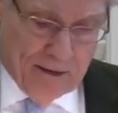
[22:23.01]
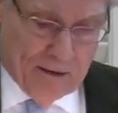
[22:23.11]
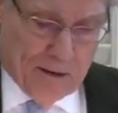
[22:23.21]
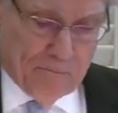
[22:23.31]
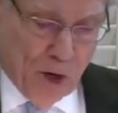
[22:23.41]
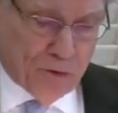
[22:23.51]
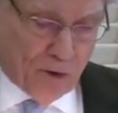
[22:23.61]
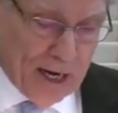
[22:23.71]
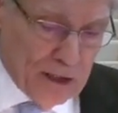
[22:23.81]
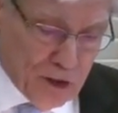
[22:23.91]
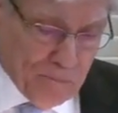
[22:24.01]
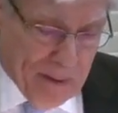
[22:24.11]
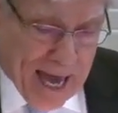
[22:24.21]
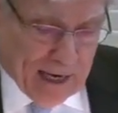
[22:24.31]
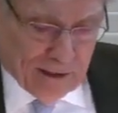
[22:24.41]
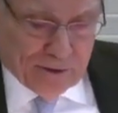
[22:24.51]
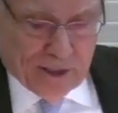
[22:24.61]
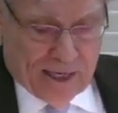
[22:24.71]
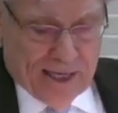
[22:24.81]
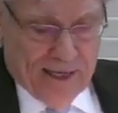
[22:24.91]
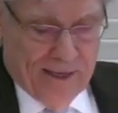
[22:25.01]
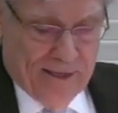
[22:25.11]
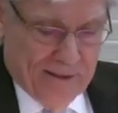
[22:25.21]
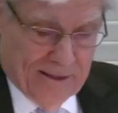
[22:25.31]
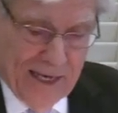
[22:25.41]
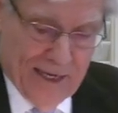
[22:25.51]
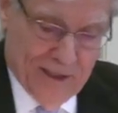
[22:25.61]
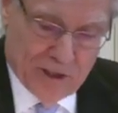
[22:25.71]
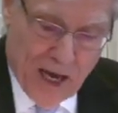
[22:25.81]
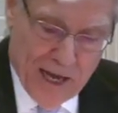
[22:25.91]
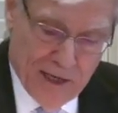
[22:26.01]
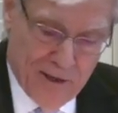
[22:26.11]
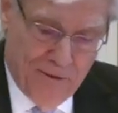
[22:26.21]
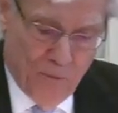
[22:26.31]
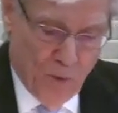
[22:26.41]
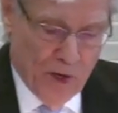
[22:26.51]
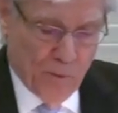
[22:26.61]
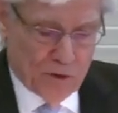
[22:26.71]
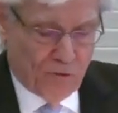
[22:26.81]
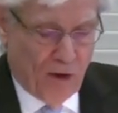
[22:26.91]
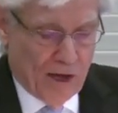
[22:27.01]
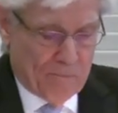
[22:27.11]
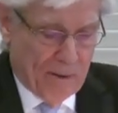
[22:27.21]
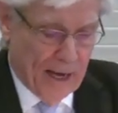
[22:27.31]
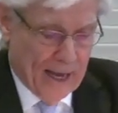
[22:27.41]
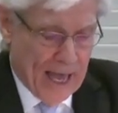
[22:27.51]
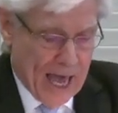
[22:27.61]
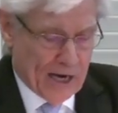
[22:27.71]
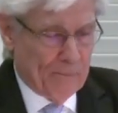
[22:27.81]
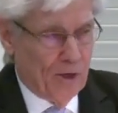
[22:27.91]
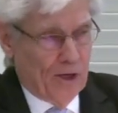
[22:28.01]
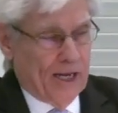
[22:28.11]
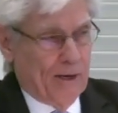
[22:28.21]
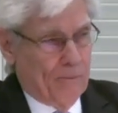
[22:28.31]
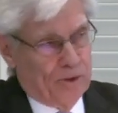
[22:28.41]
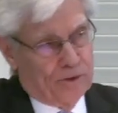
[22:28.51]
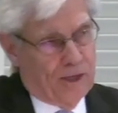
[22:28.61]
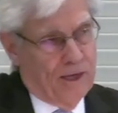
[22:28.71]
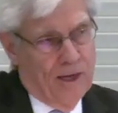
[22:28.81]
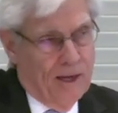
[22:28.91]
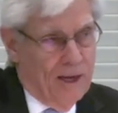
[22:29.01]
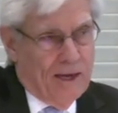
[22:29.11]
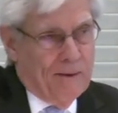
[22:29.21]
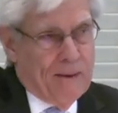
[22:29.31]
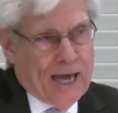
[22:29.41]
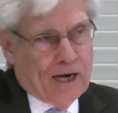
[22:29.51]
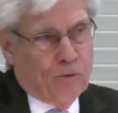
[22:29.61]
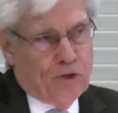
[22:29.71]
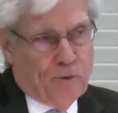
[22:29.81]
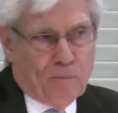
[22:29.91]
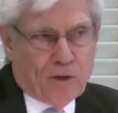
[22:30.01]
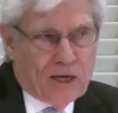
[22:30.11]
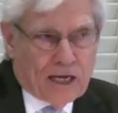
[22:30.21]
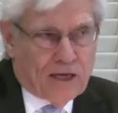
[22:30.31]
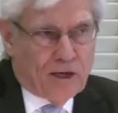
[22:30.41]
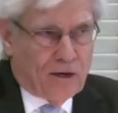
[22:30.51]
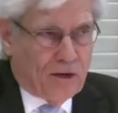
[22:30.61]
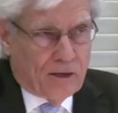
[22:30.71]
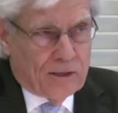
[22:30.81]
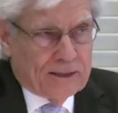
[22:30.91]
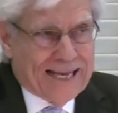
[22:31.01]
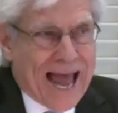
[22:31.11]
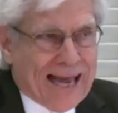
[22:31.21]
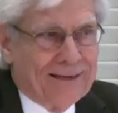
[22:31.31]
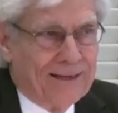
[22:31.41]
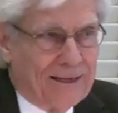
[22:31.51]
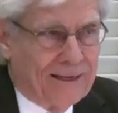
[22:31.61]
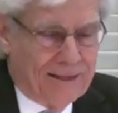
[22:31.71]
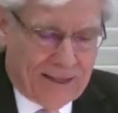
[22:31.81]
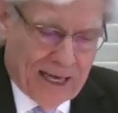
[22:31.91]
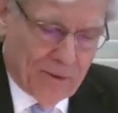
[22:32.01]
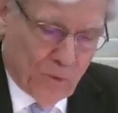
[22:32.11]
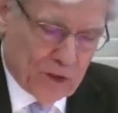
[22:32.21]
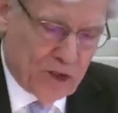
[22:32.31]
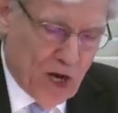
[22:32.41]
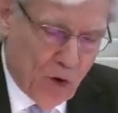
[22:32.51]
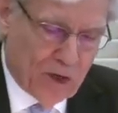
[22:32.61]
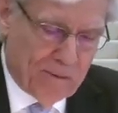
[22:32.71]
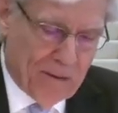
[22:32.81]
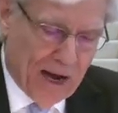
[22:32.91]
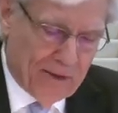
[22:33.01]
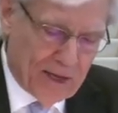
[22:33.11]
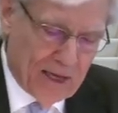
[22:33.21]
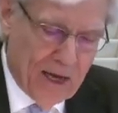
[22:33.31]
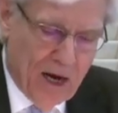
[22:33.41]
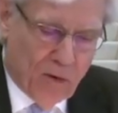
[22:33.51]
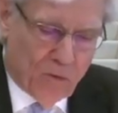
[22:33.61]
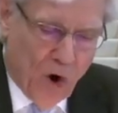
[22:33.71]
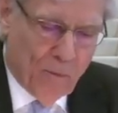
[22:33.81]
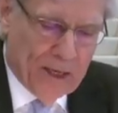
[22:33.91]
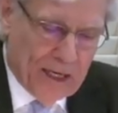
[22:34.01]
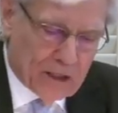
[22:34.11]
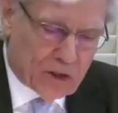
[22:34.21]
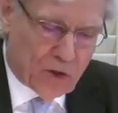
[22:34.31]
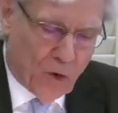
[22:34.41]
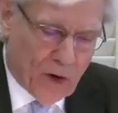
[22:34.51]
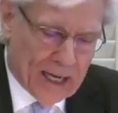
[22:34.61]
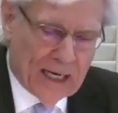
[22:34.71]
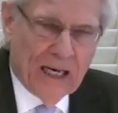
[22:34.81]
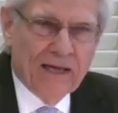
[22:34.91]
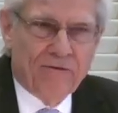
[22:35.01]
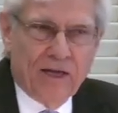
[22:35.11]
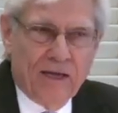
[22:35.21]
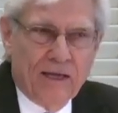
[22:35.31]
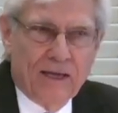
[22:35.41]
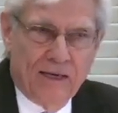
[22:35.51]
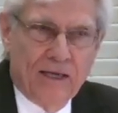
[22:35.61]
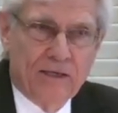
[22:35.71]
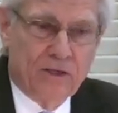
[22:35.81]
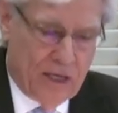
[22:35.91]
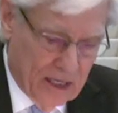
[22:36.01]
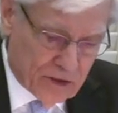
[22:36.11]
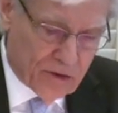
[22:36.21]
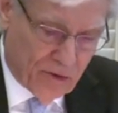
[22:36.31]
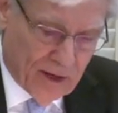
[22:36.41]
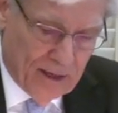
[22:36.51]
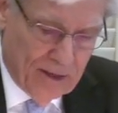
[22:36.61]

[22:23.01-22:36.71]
Both are ancient battles that he, that he cited. One was fought by Hannibal, and it was a, a battle with a particular tactic that was noted by the Roman historian Livy in his history.